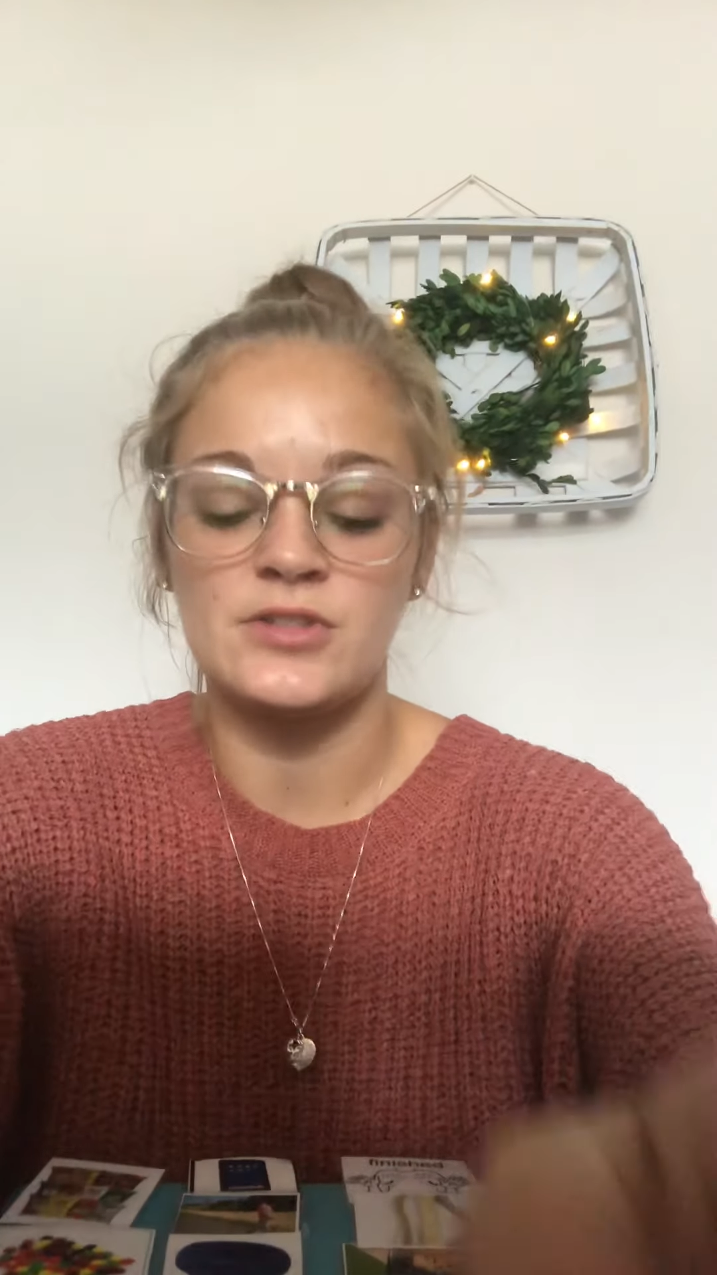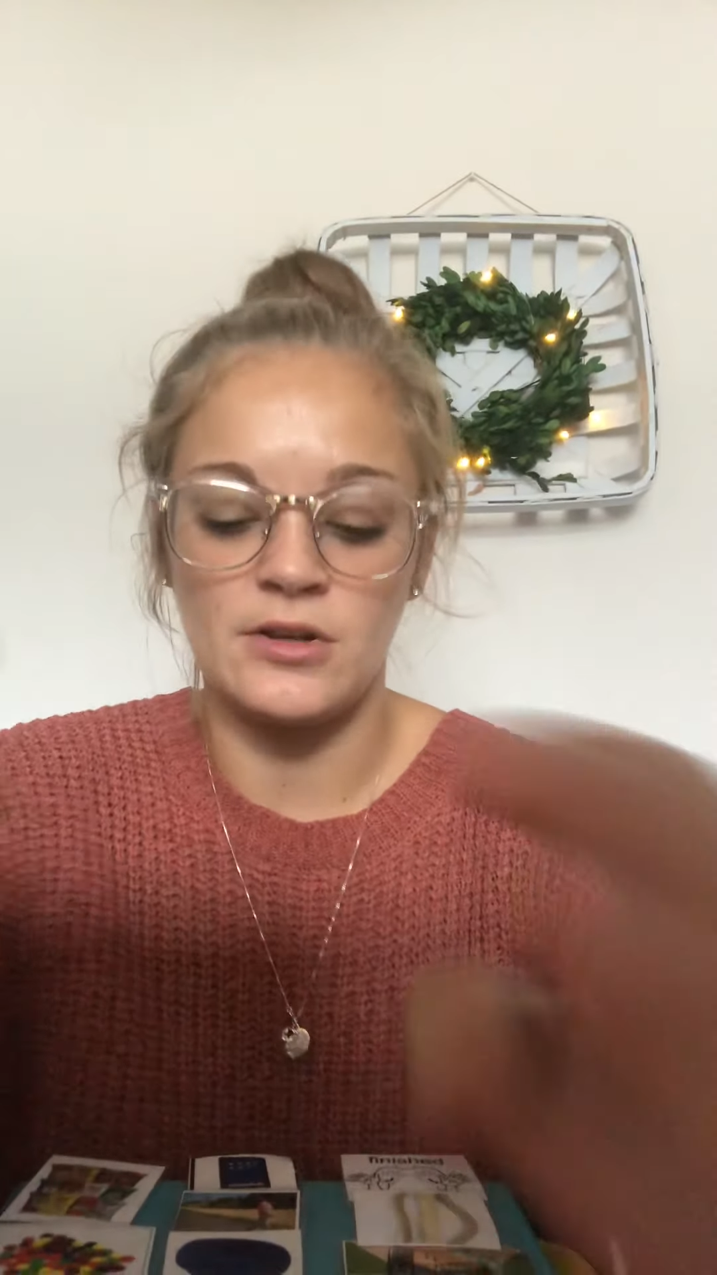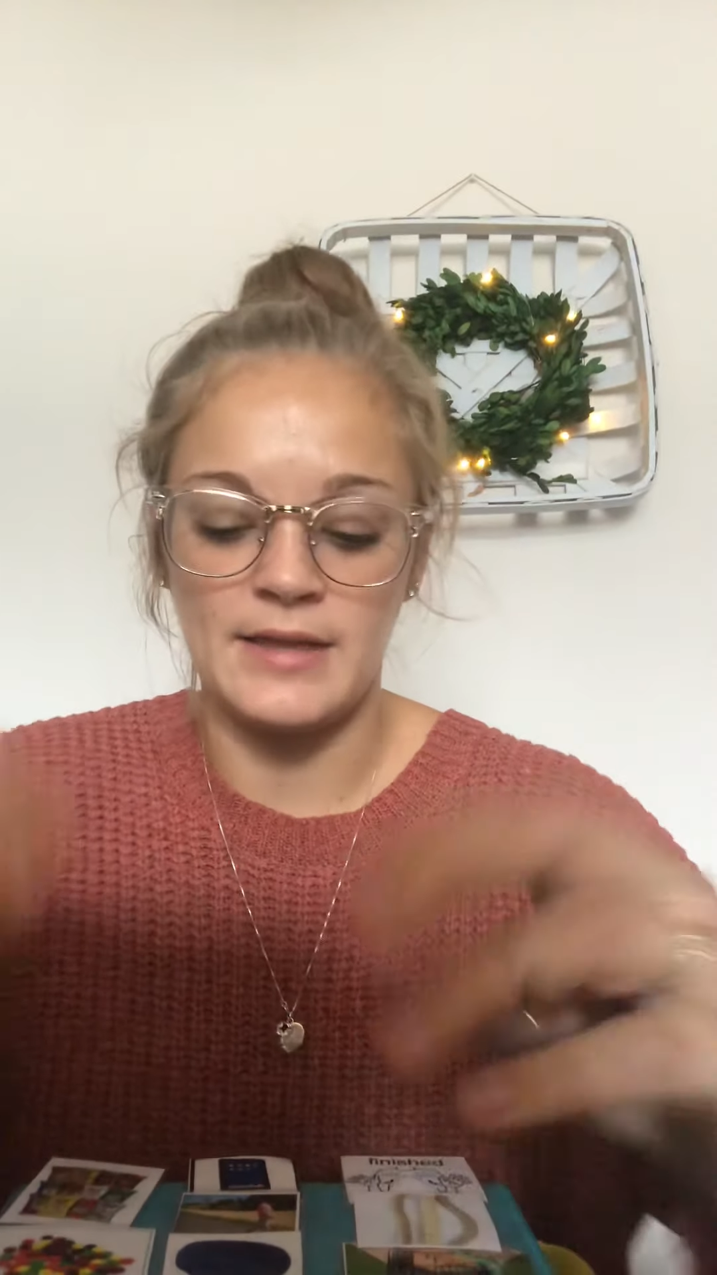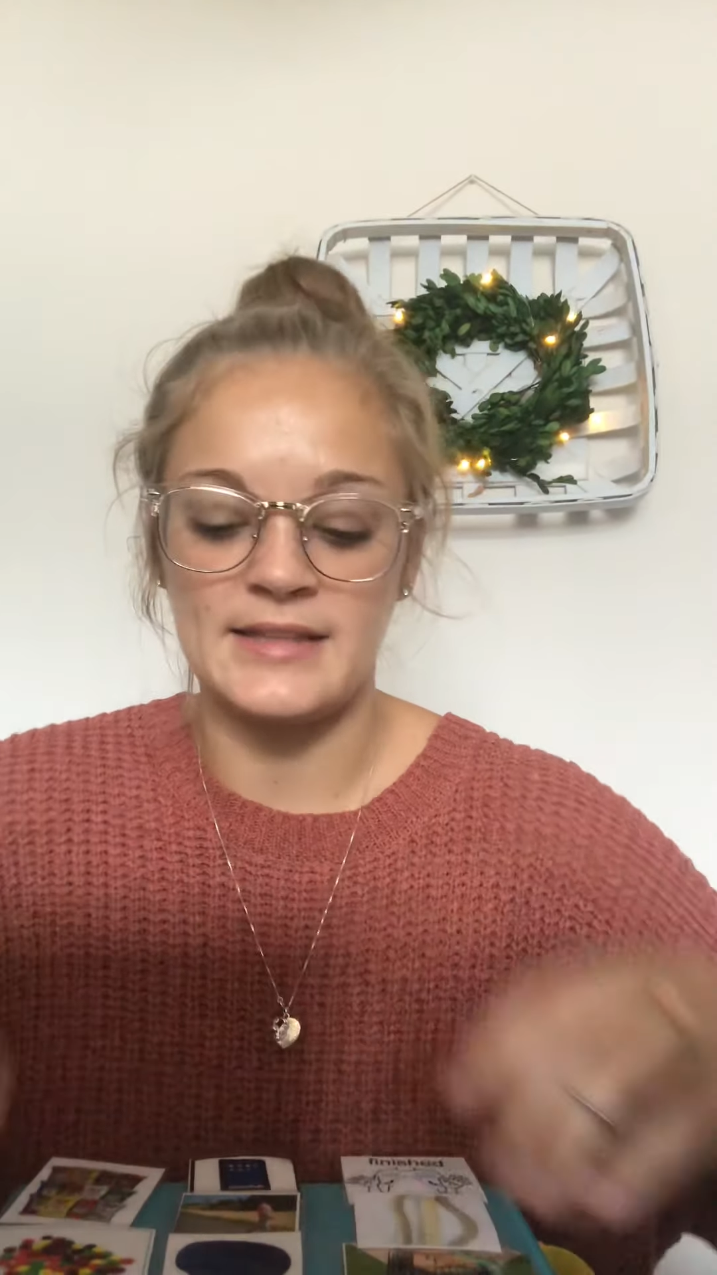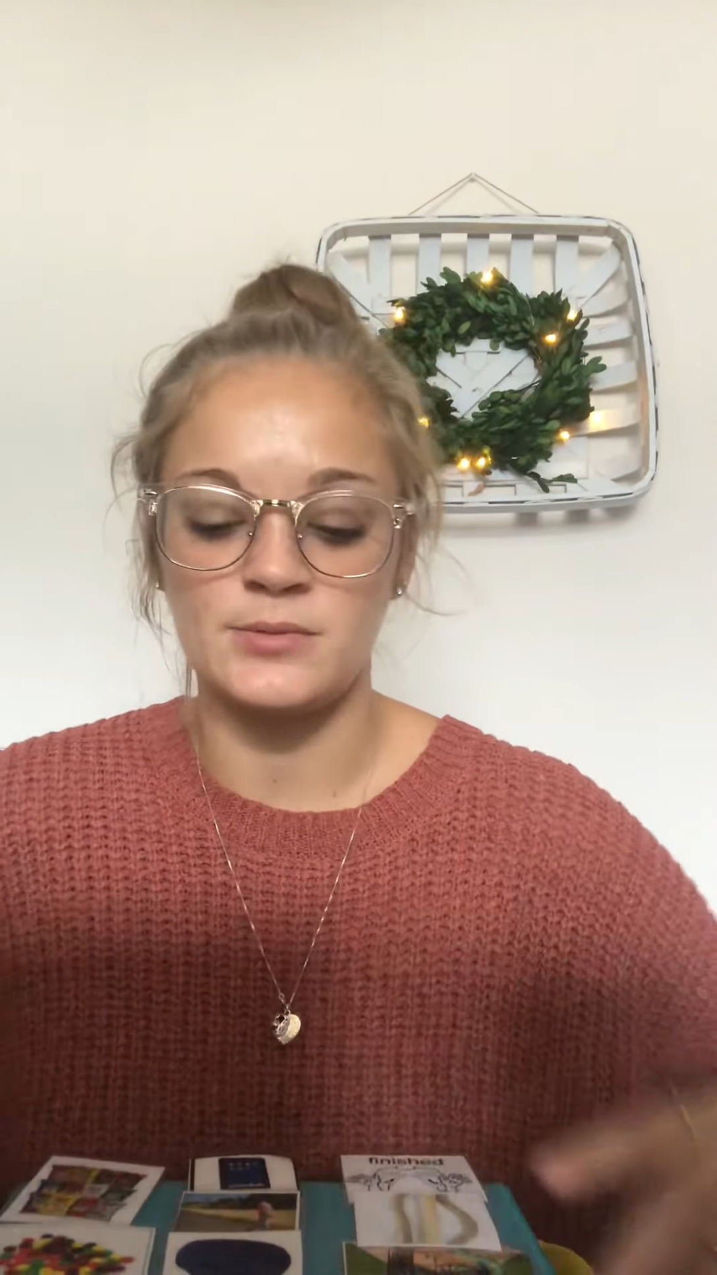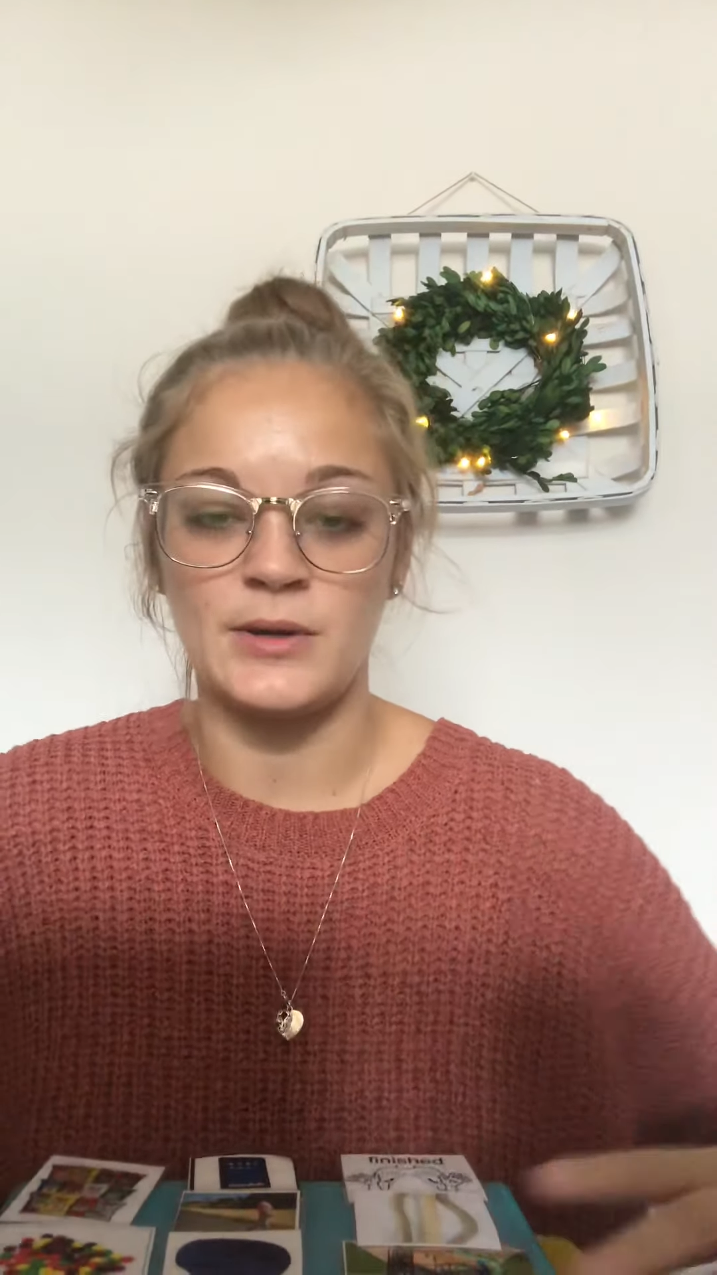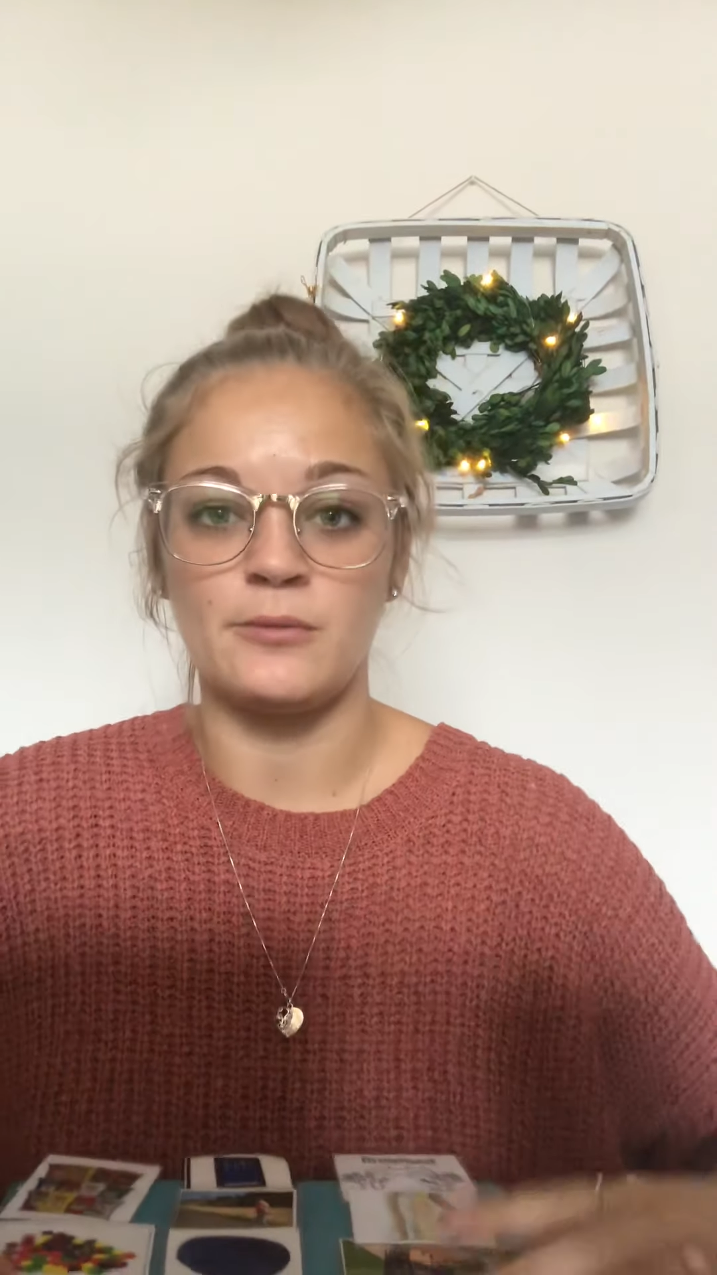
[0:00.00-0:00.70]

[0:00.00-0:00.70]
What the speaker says: So that's